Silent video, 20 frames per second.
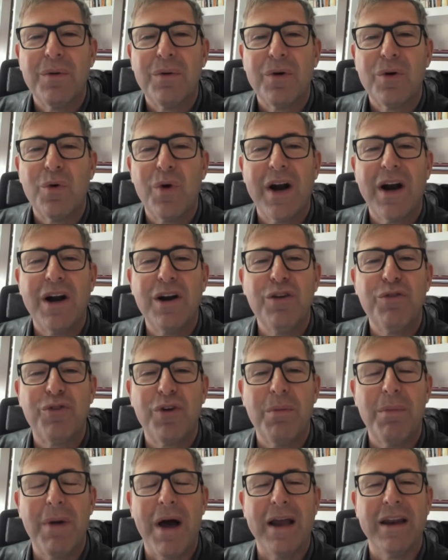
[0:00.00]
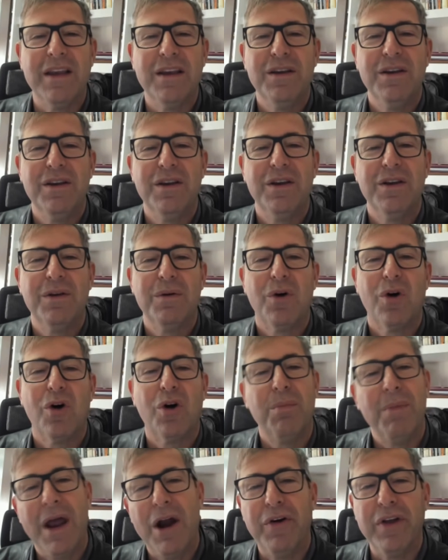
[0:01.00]
Where are you from, Mari? Or
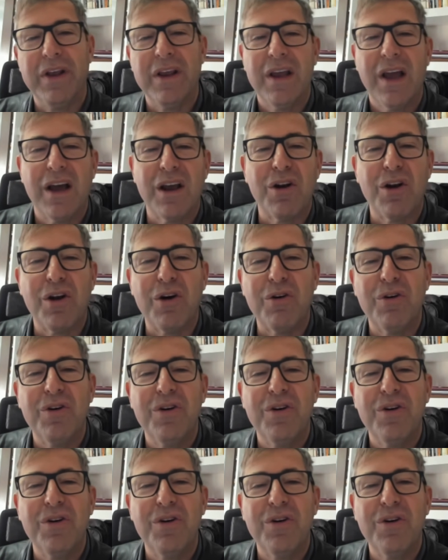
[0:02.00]
Mary, I don't know.